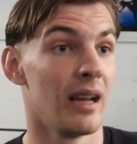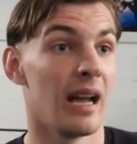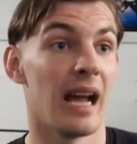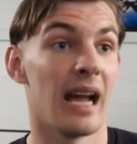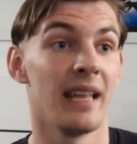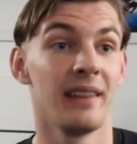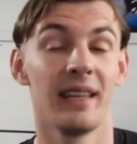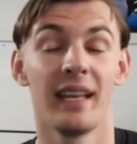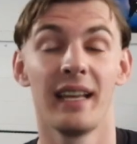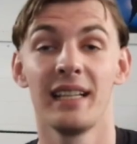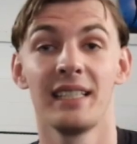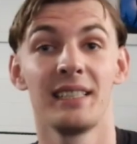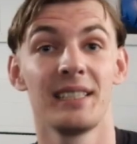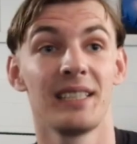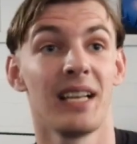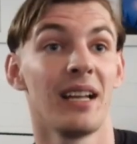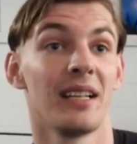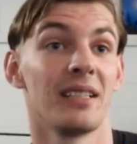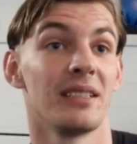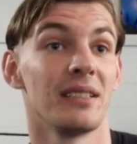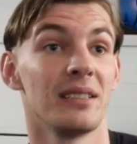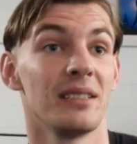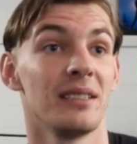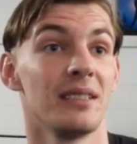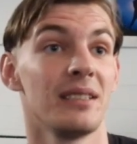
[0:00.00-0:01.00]
and their
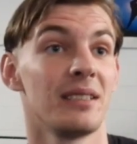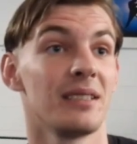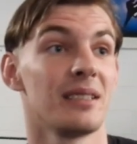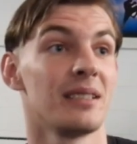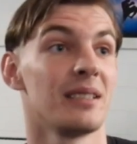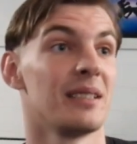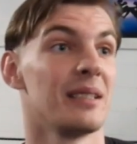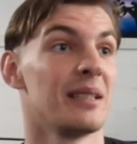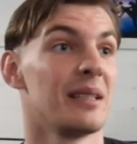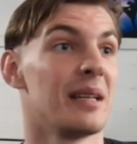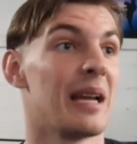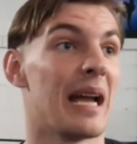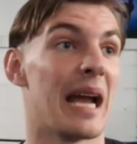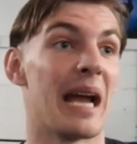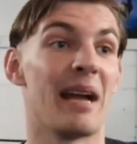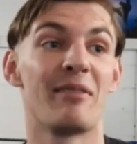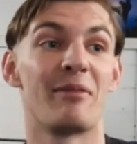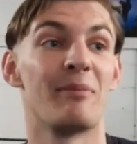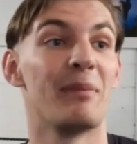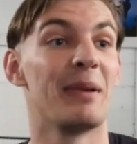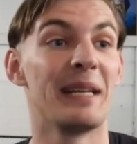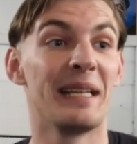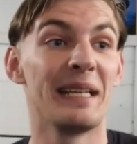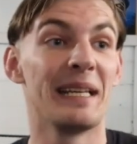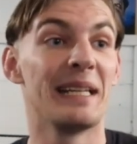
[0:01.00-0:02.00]
sons, however
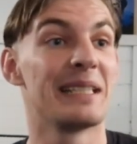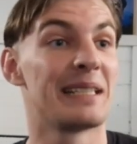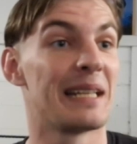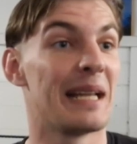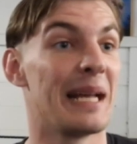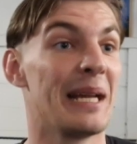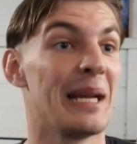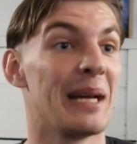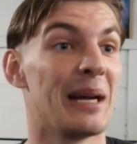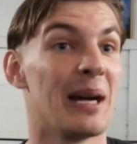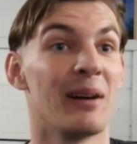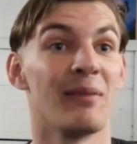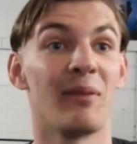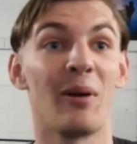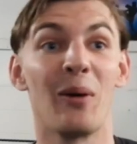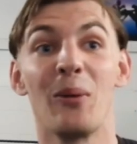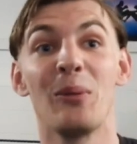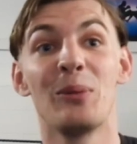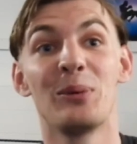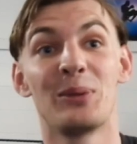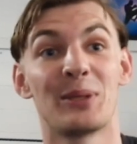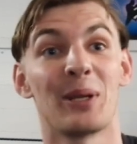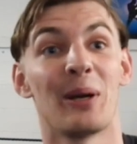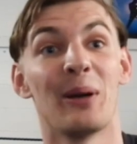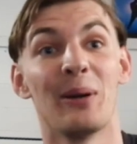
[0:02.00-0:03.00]
many years later,
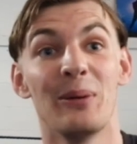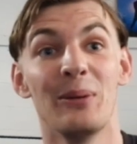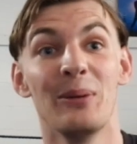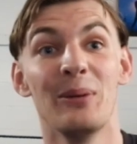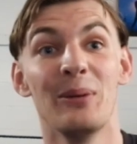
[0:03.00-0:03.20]
also